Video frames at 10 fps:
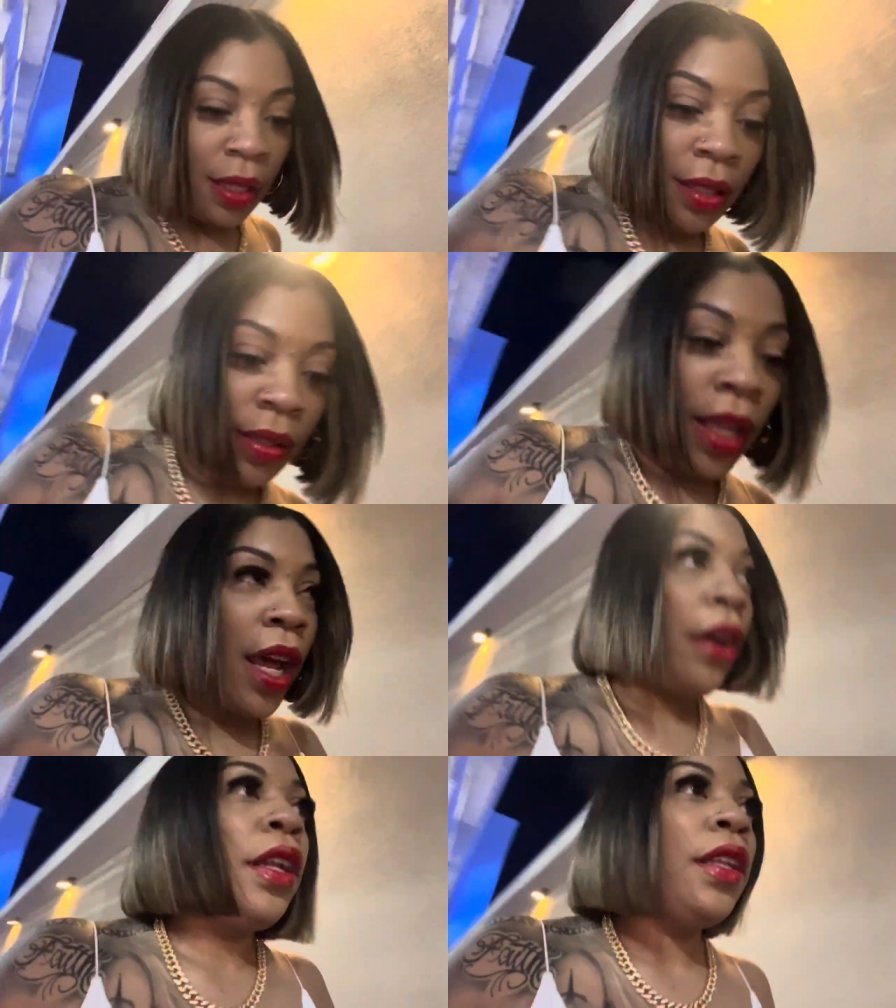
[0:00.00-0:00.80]
they're
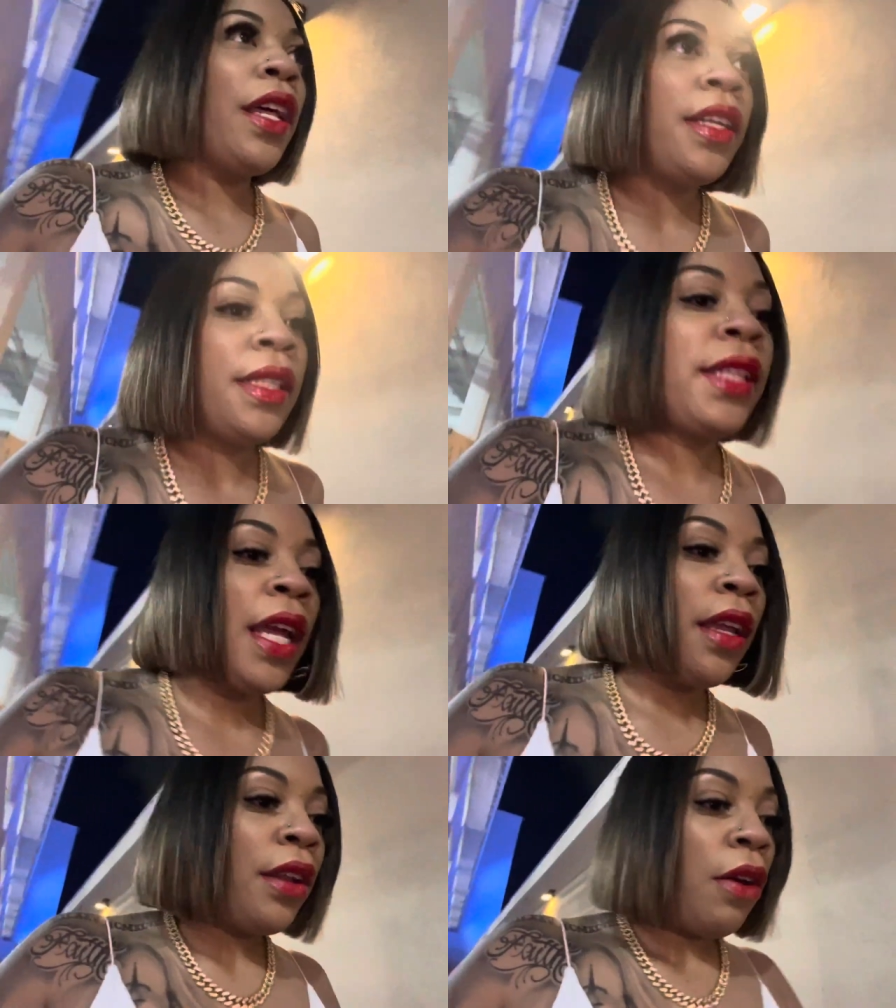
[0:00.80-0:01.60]
not gonna let us
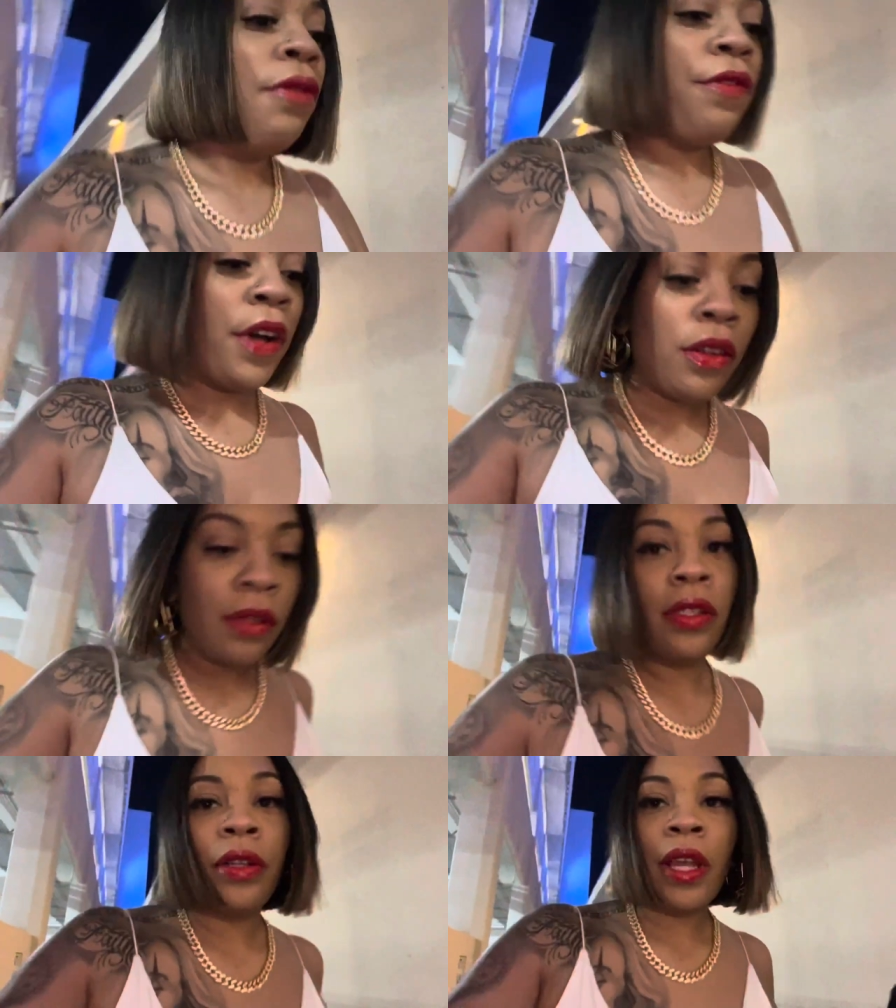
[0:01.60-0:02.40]
take no
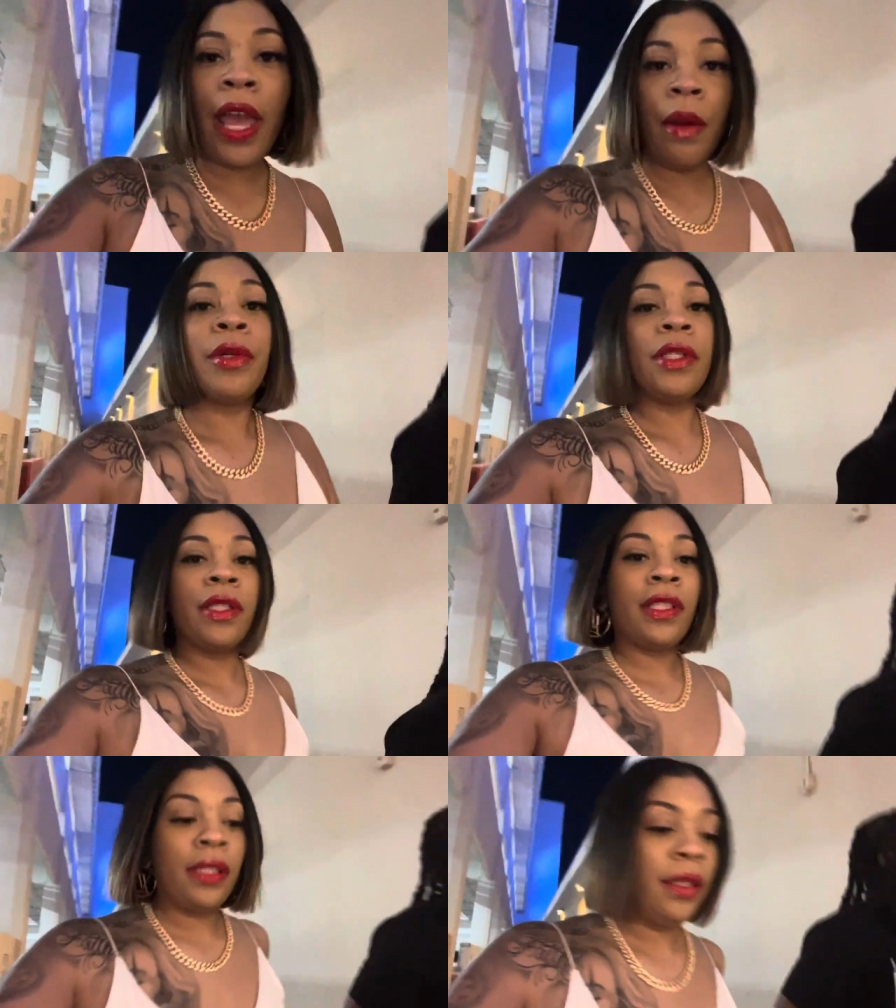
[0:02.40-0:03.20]
phones or
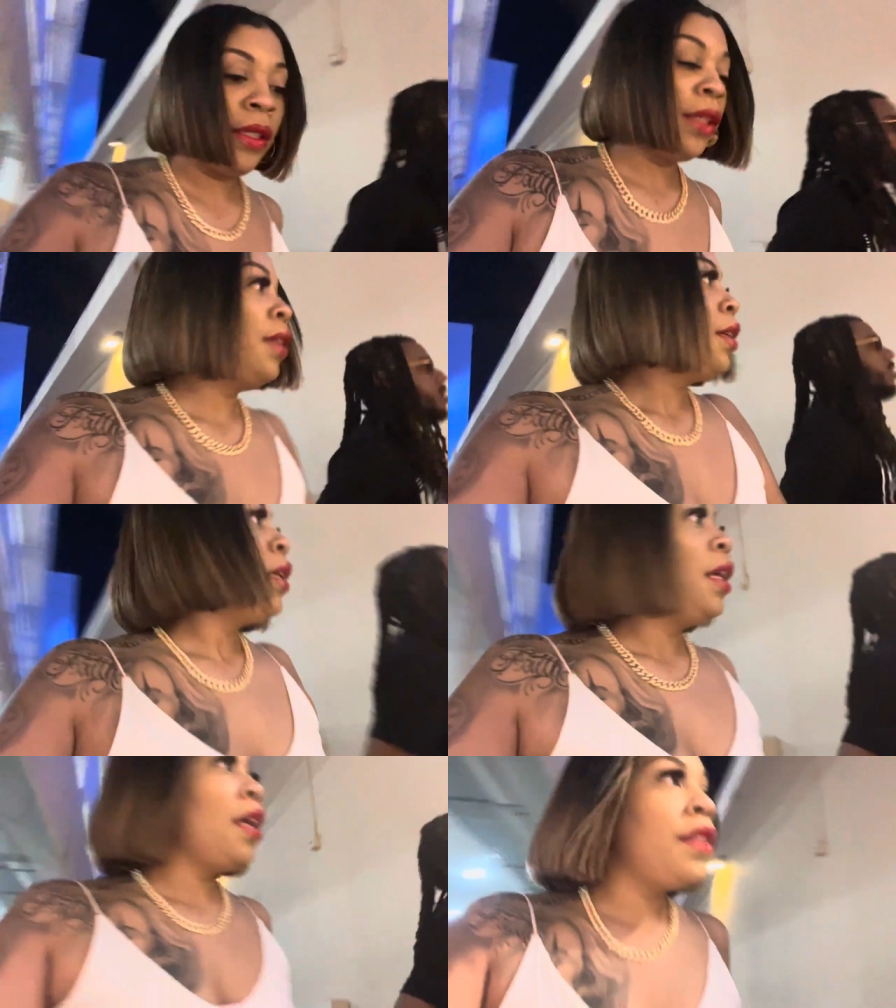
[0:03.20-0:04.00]
cameras
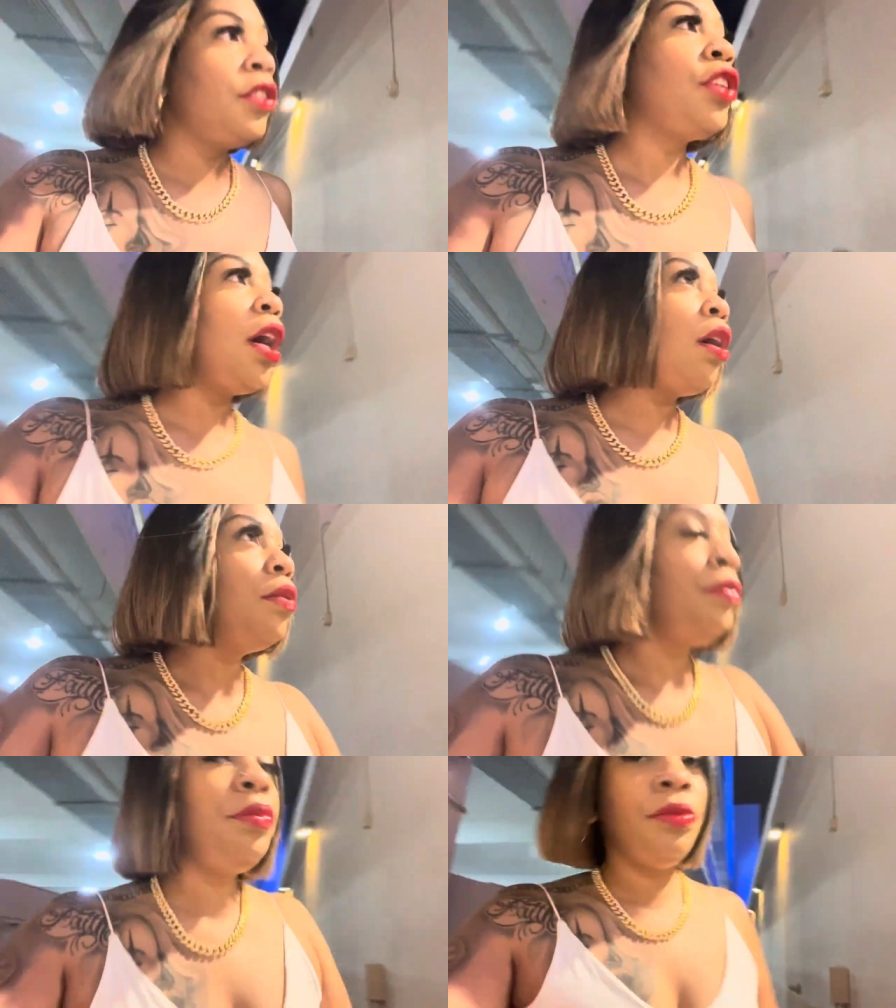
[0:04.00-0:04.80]
in the
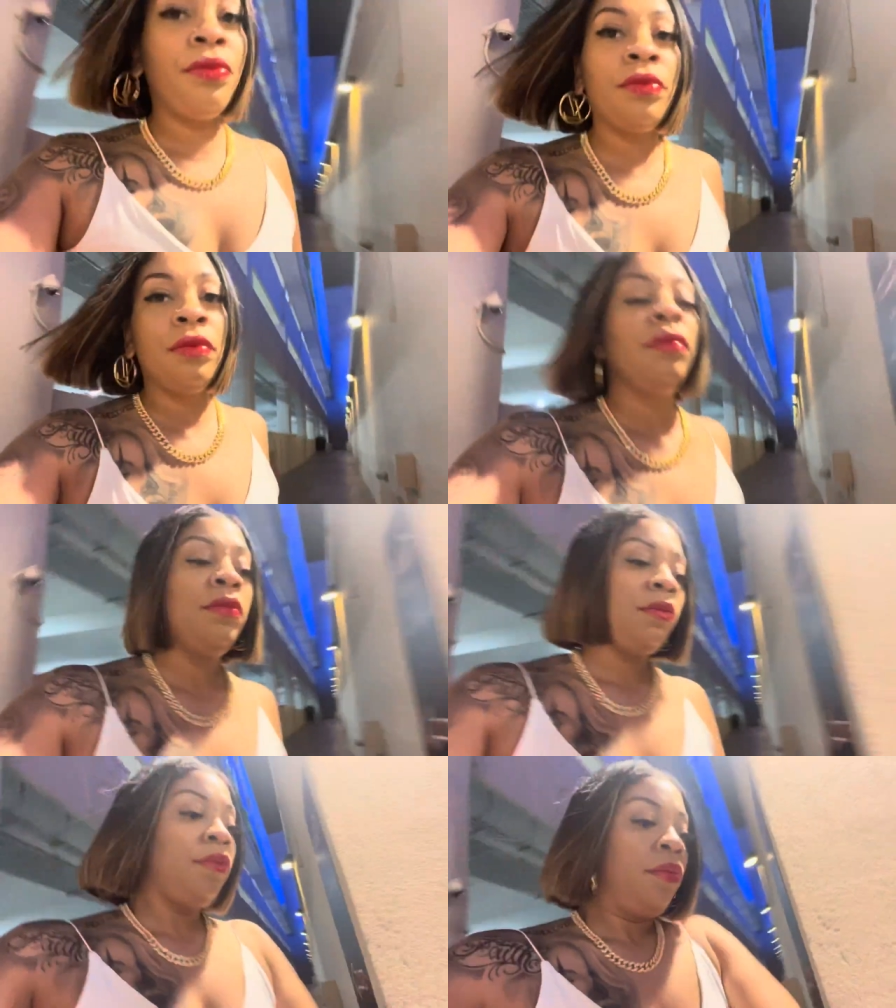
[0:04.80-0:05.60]
show
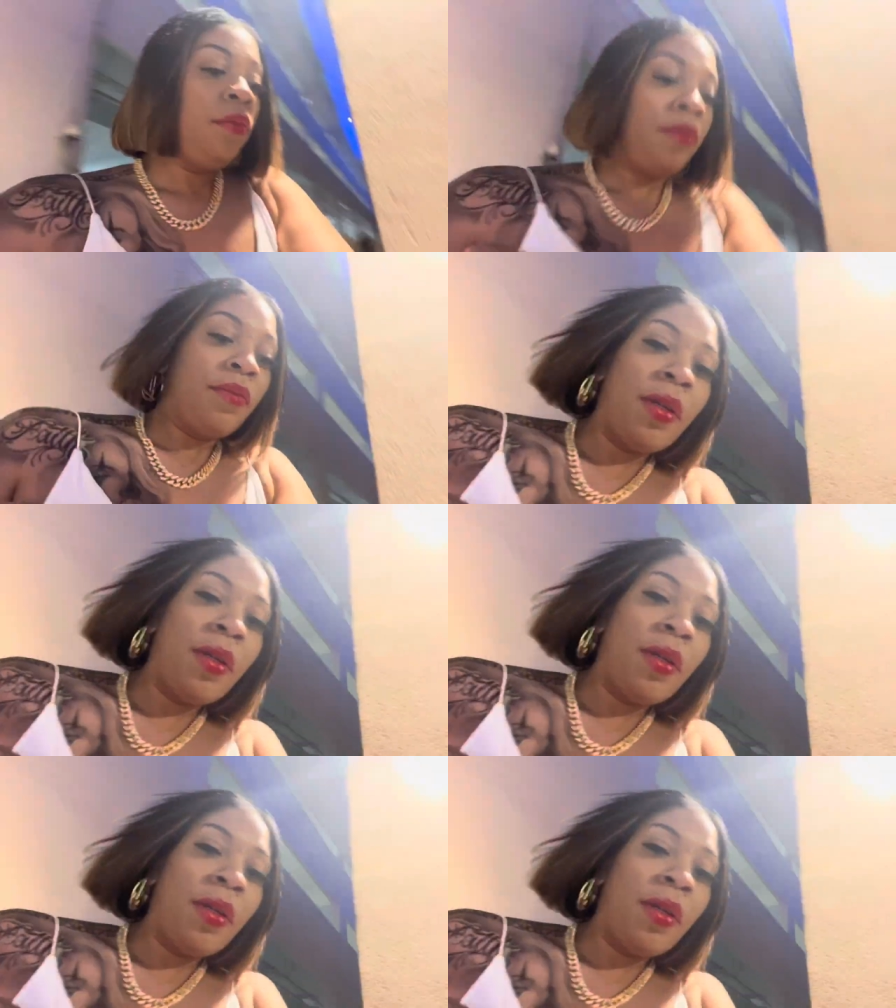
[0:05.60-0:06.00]
but